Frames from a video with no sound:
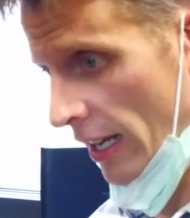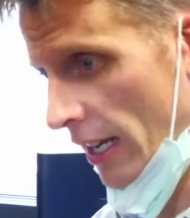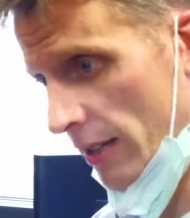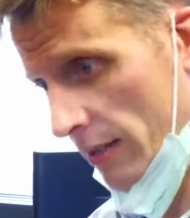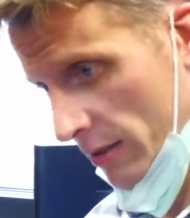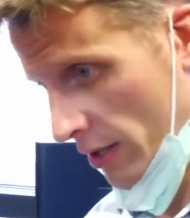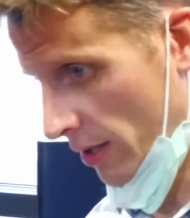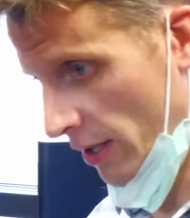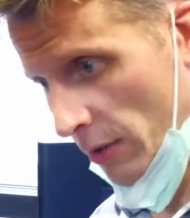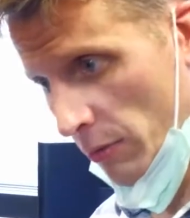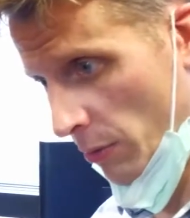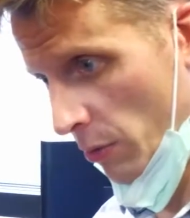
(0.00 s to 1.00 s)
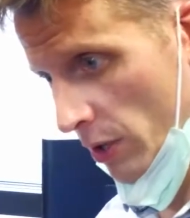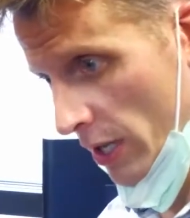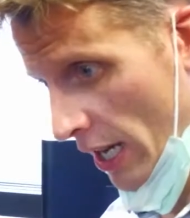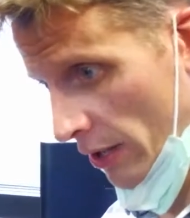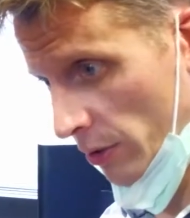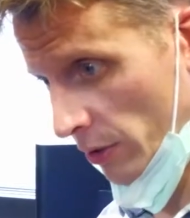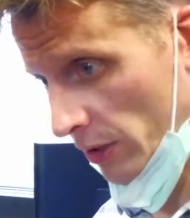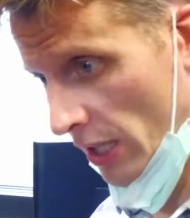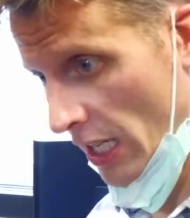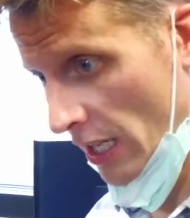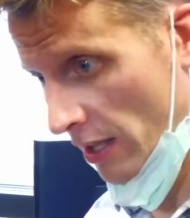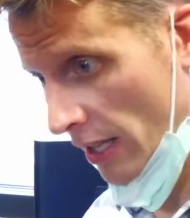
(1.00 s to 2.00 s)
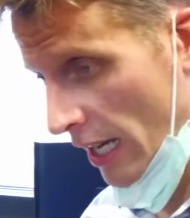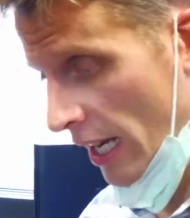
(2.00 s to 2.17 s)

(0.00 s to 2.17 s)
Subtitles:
and just like we would natural teeth,